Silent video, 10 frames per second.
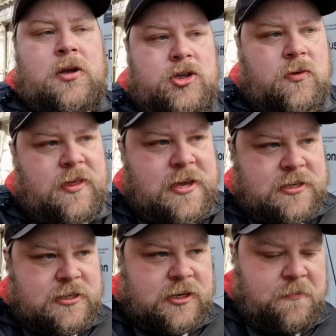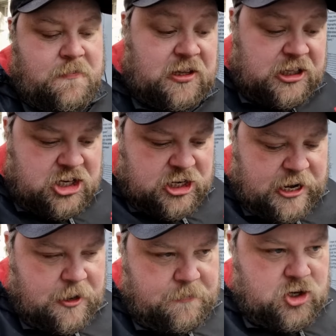So this
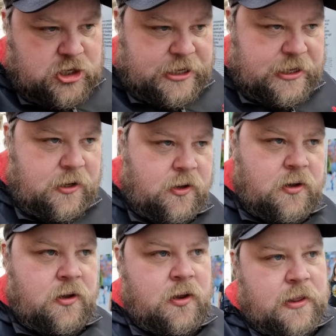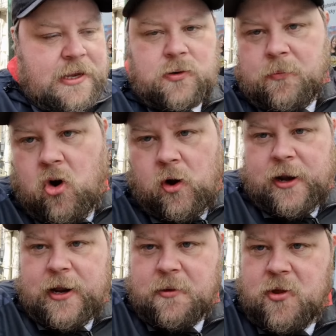milkshake machine, that's what I'm
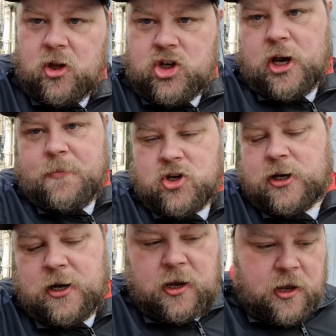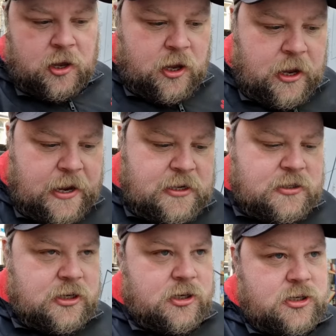calling it, the milkshake machine, is
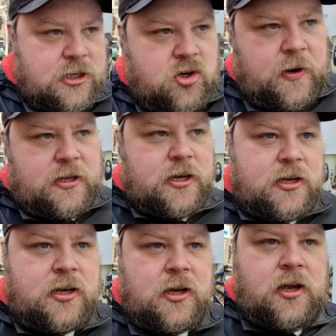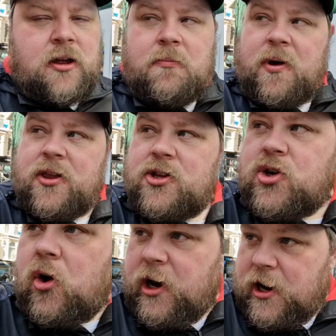situated by the
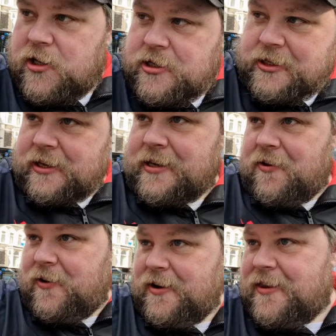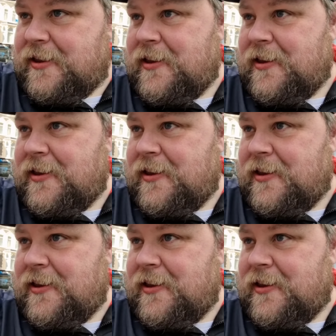toilets. Is that right?